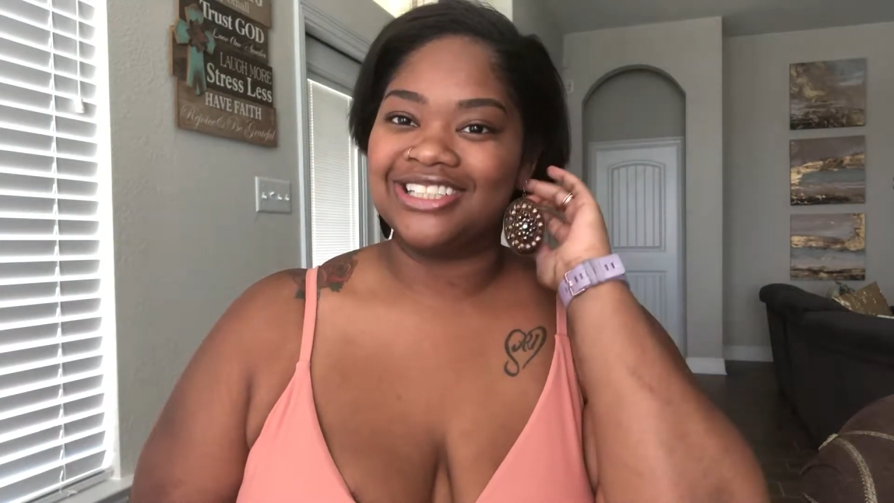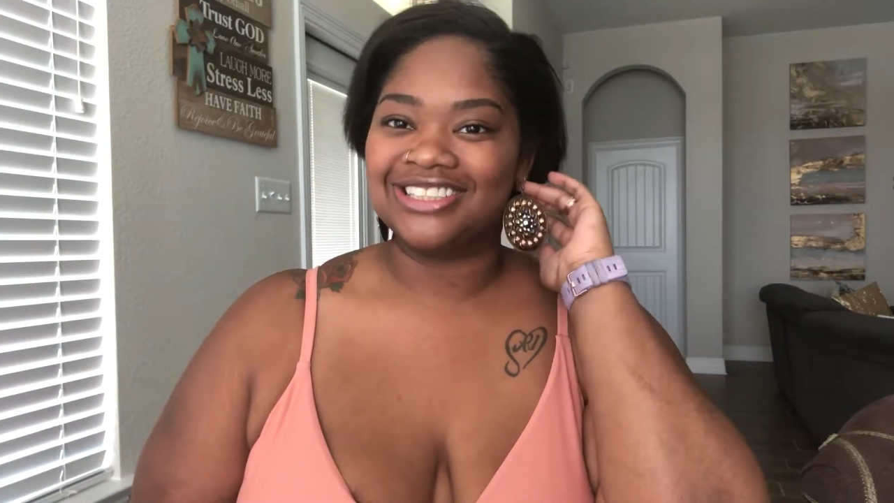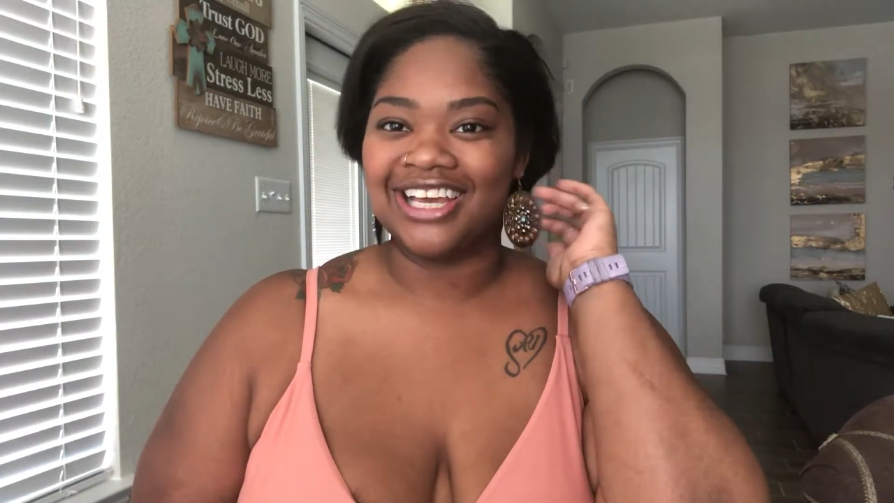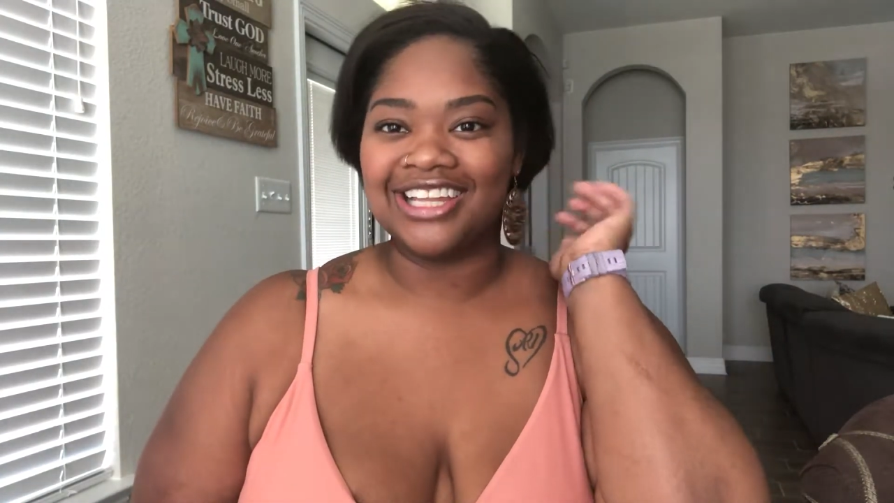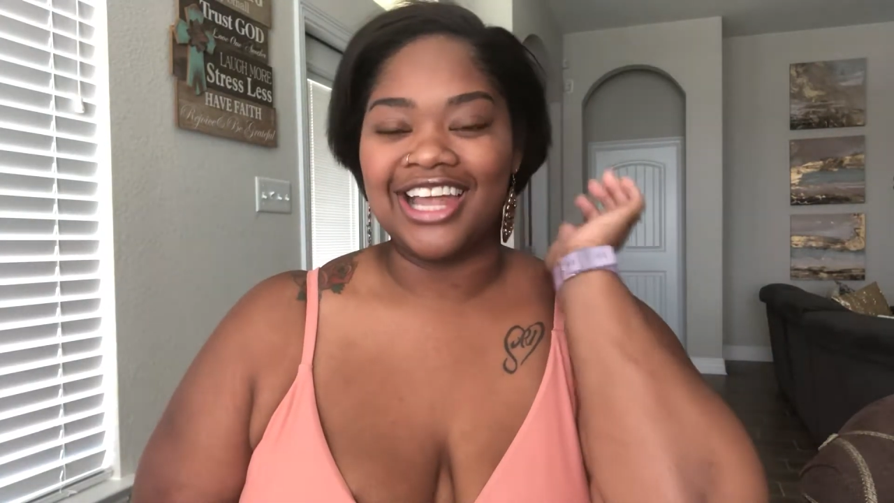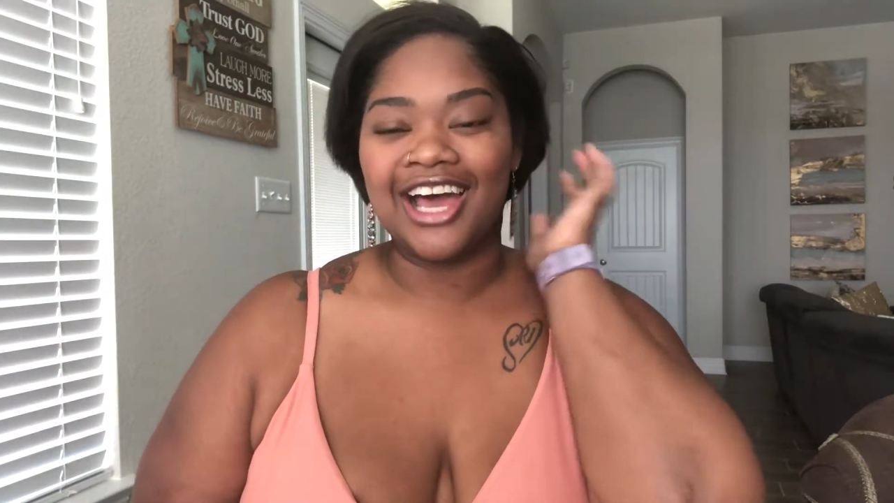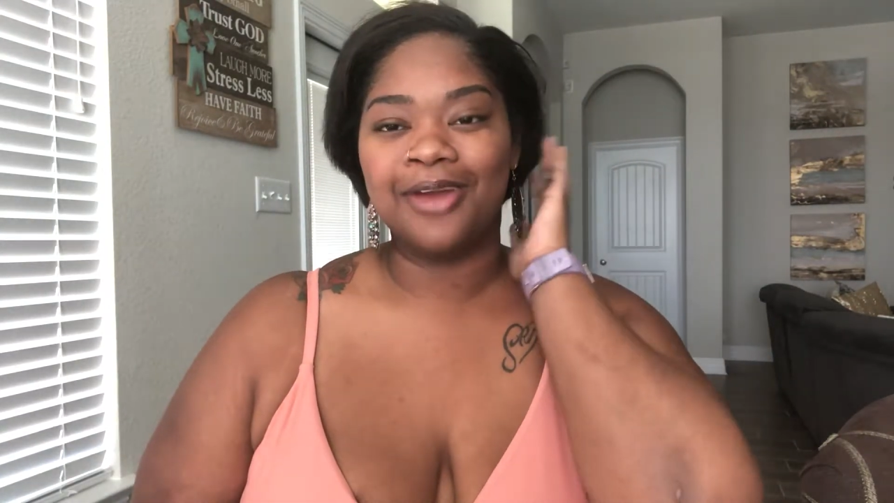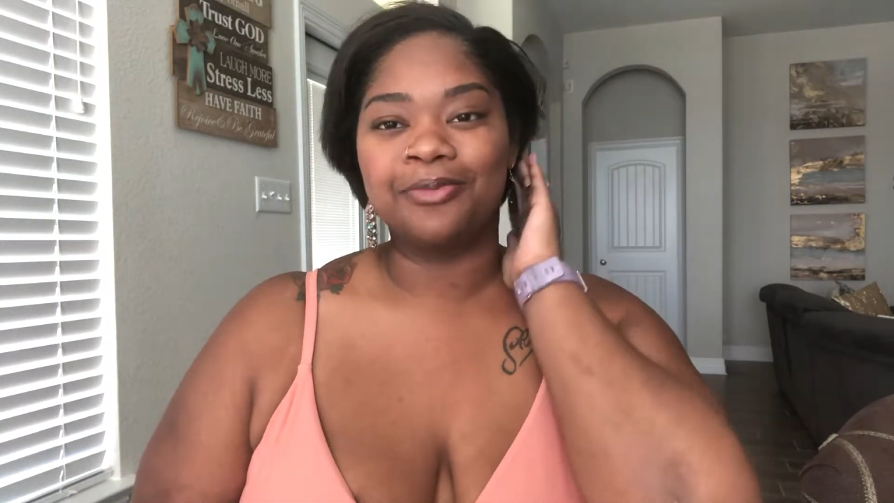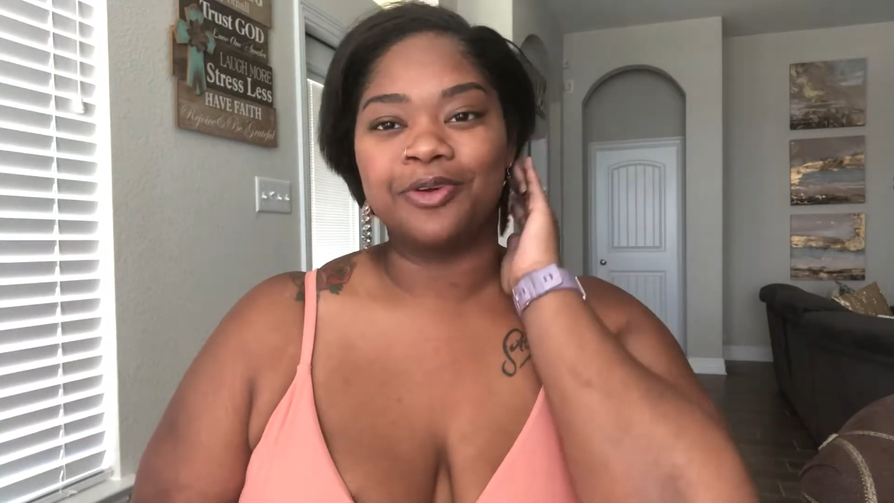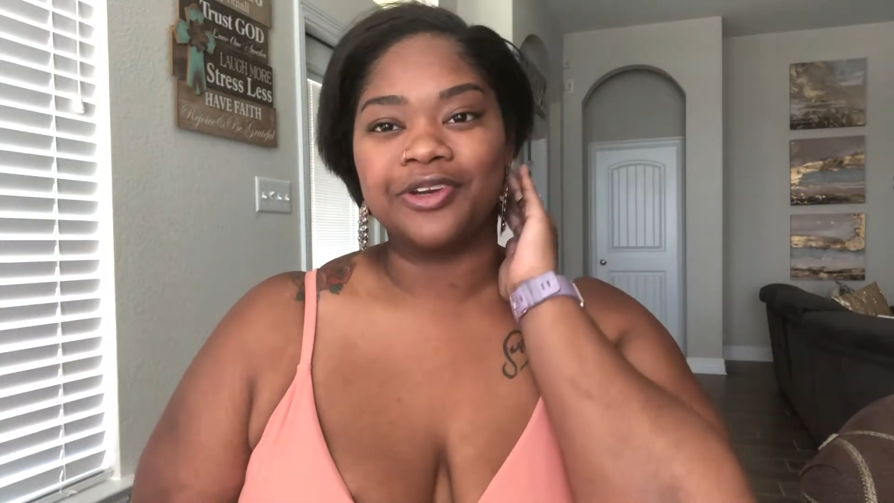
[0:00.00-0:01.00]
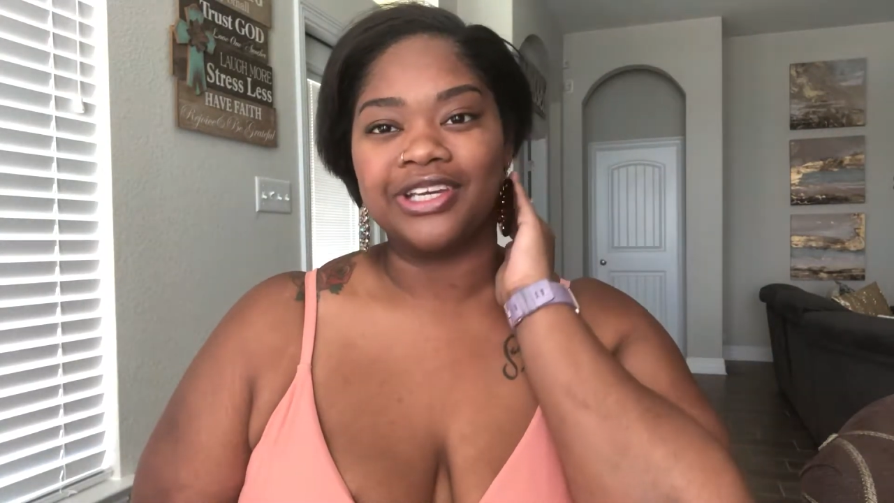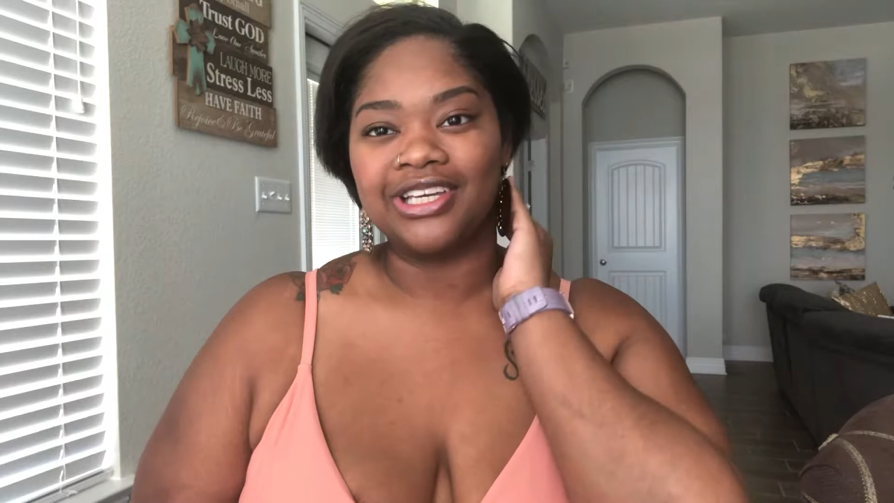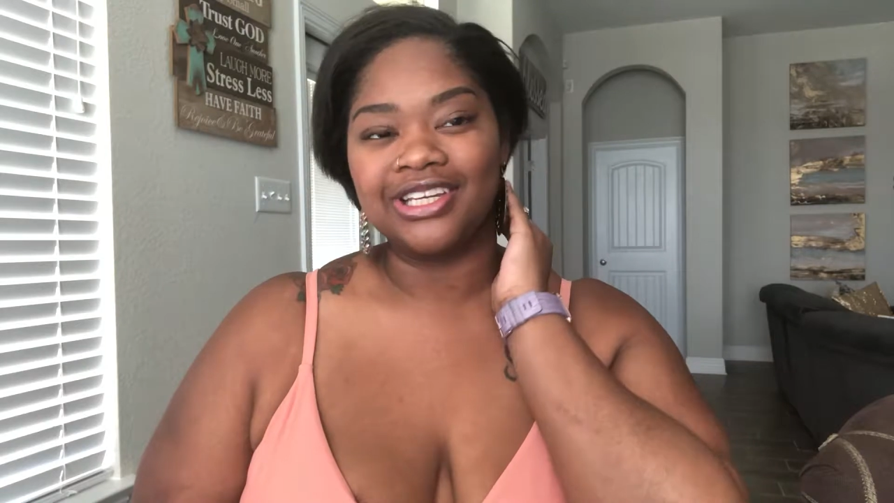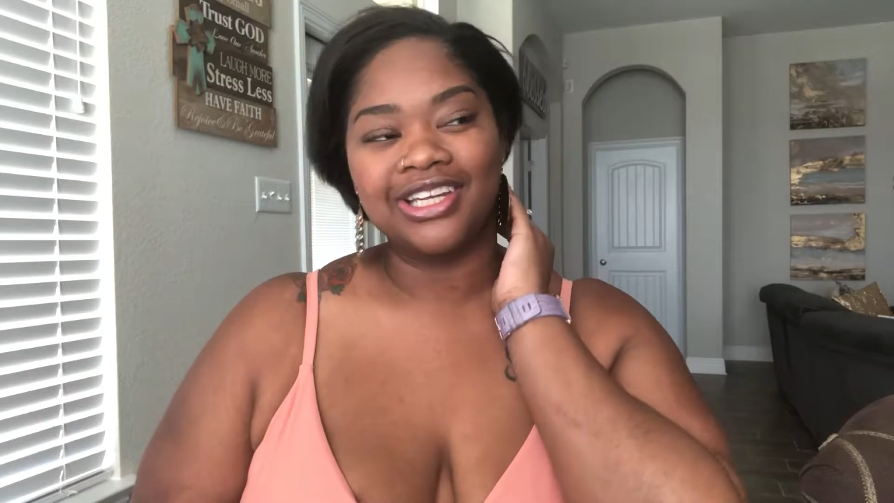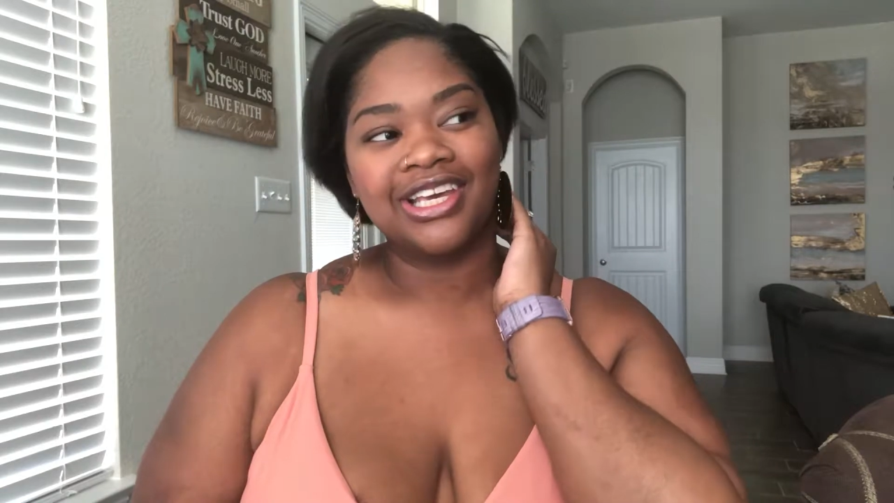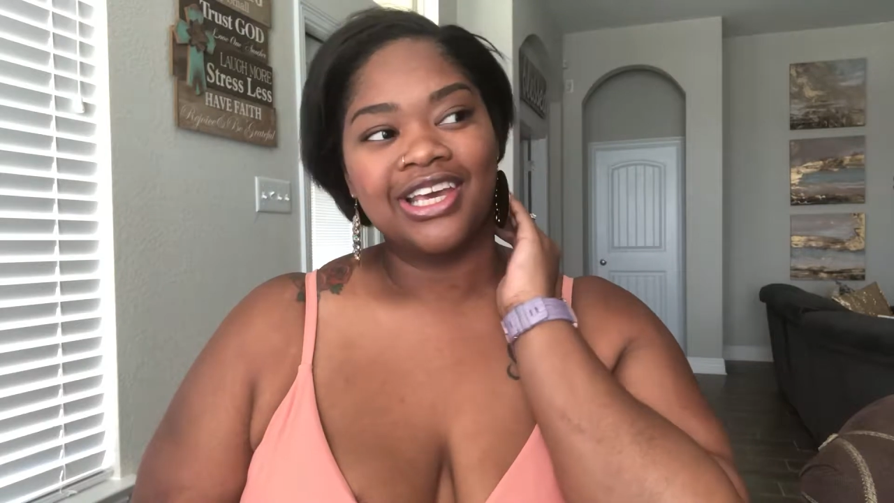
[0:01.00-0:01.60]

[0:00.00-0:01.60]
It's like lime green.